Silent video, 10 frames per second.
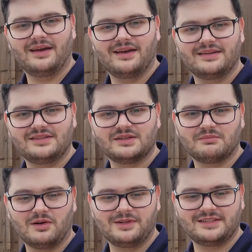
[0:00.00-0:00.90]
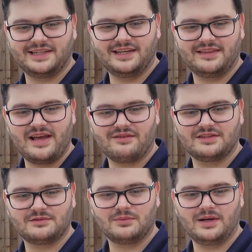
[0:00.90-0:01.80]
and you can probably see it there
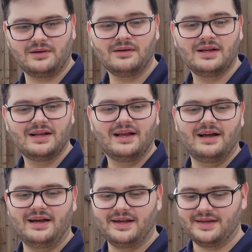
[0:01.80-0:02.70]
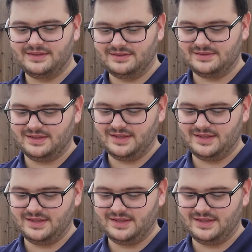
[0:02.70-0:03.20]
as well. And